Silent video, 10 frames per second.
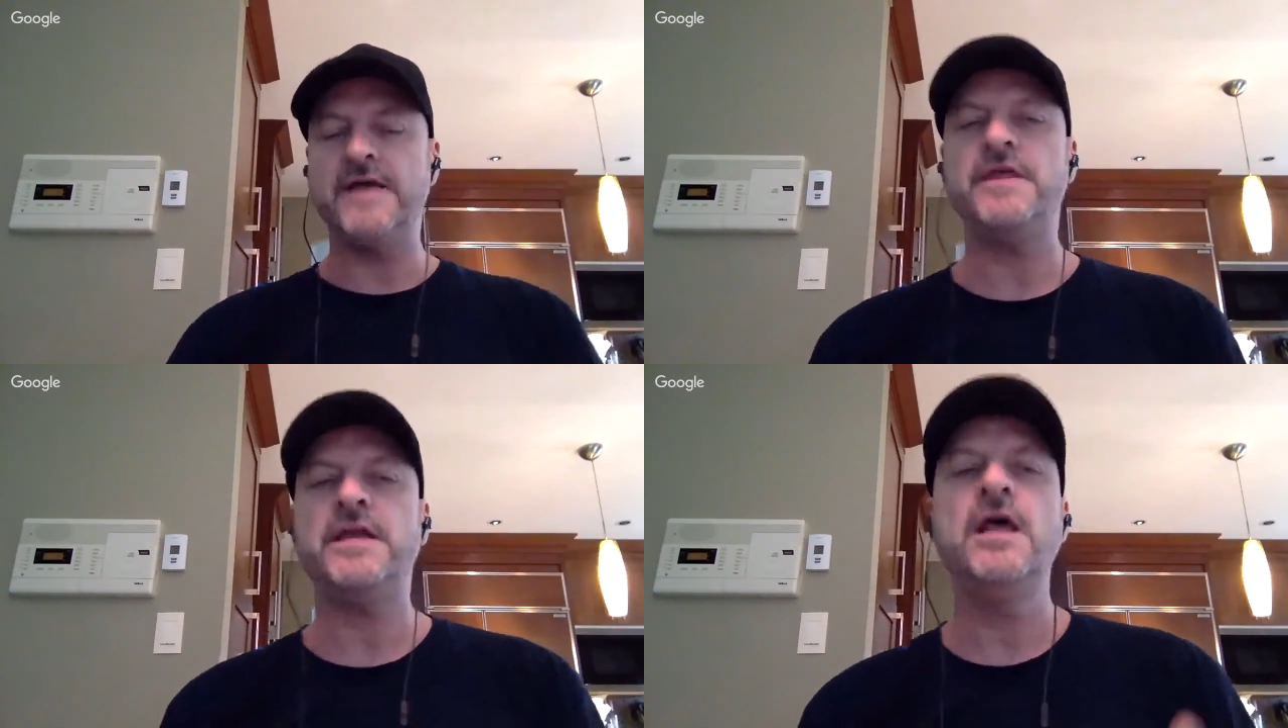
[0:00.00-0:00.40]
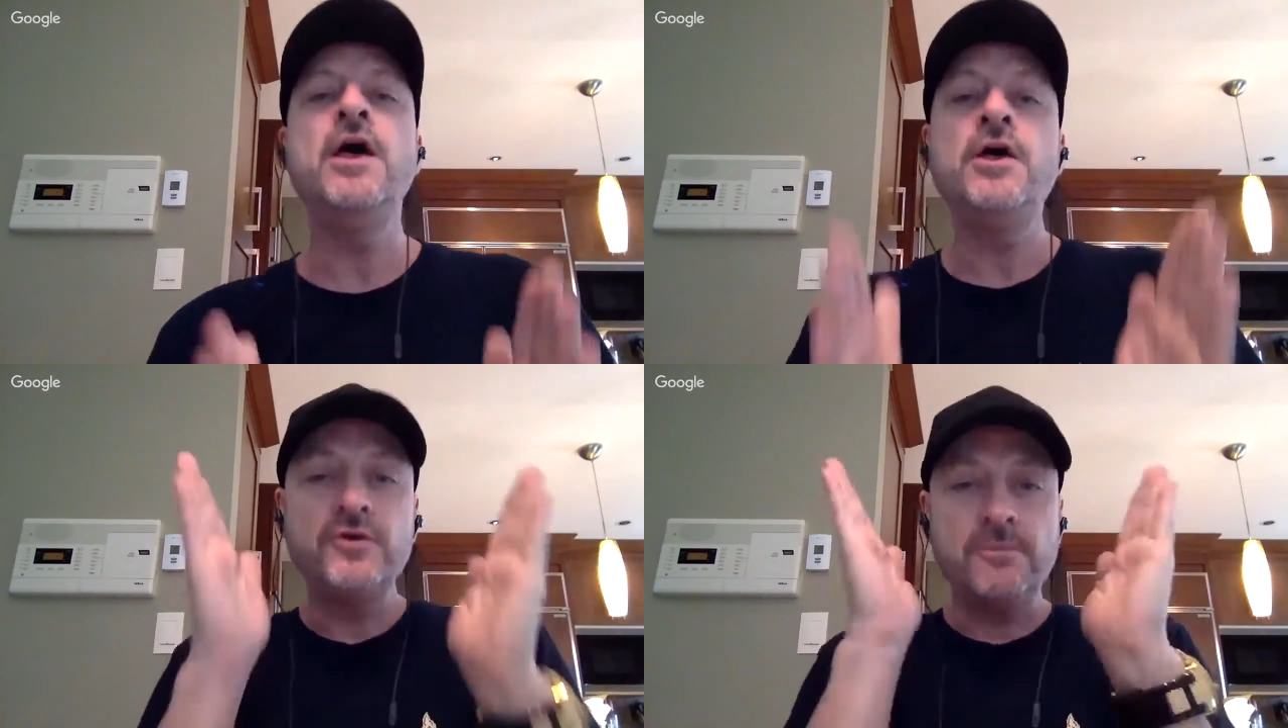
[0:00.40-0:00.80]
and then
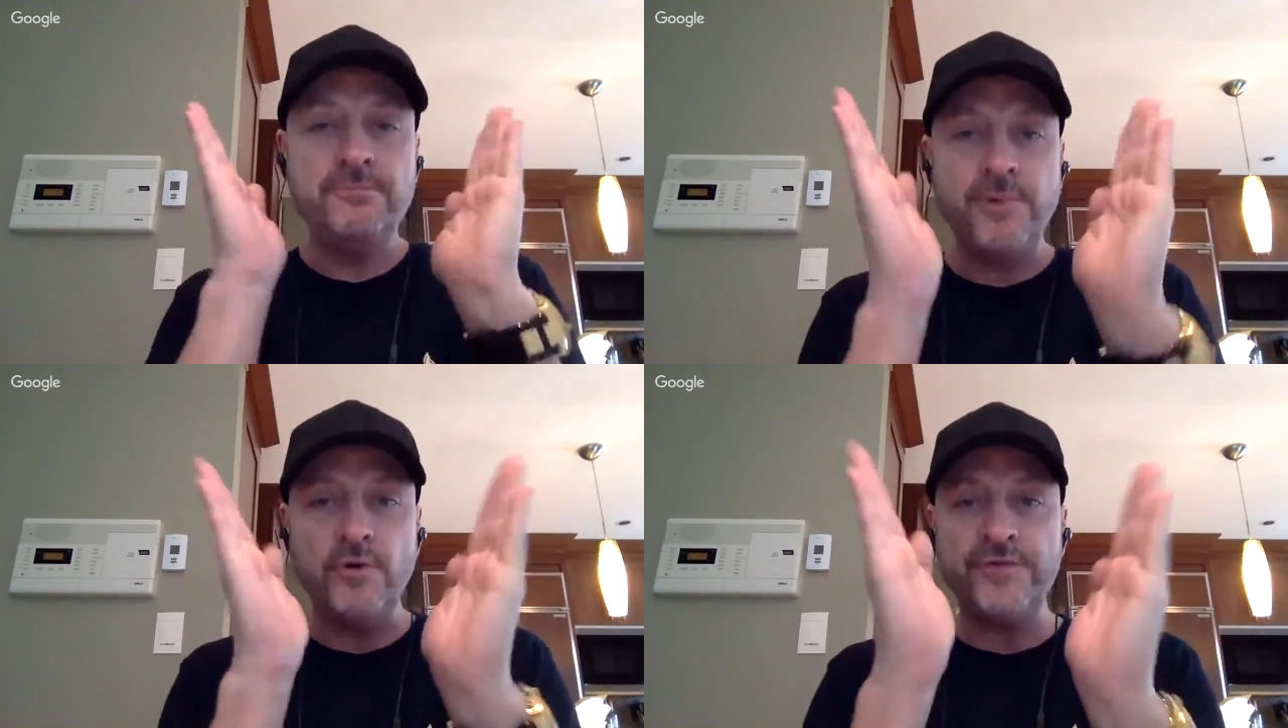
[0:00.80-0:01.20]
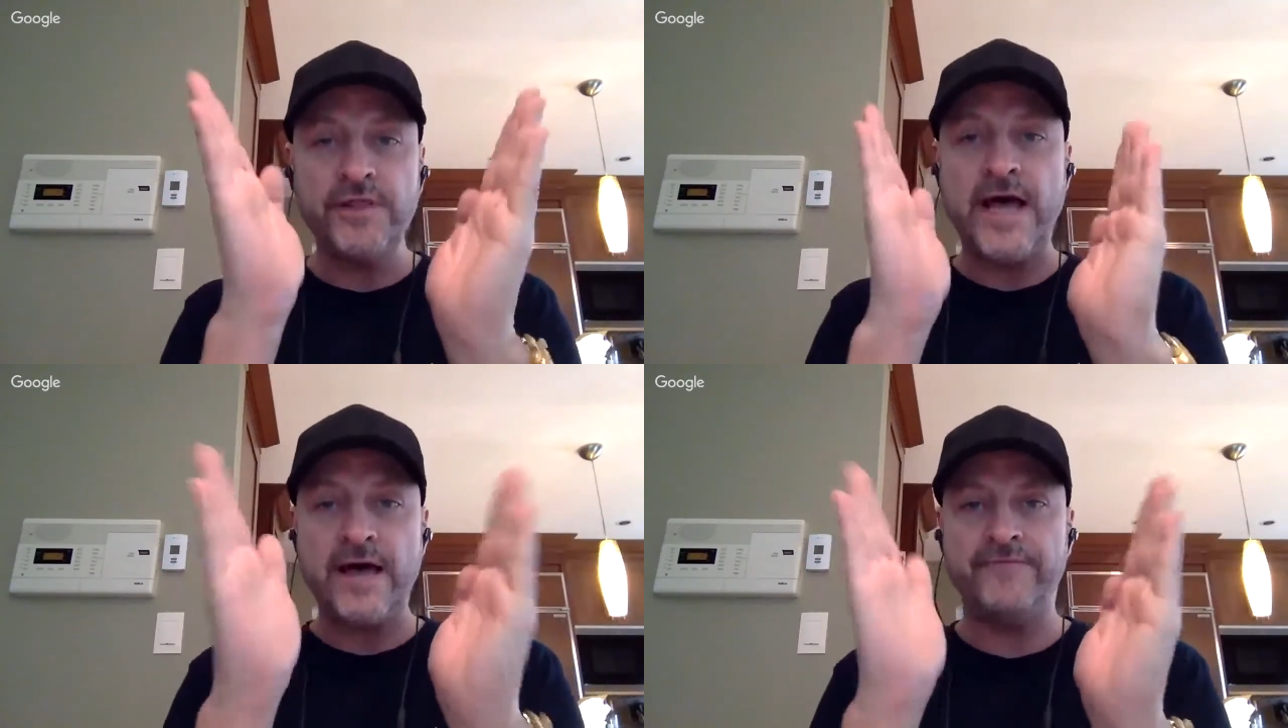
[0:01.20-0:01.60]
you're both
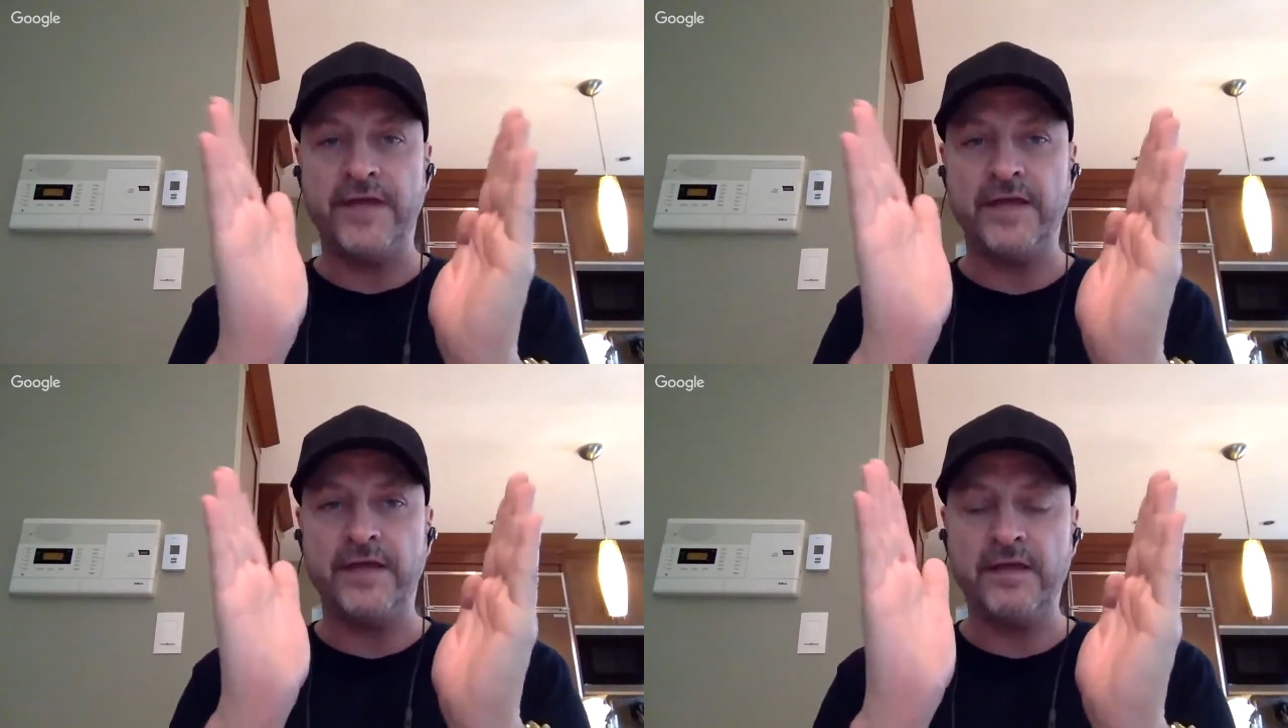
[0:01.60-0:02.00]
laughing.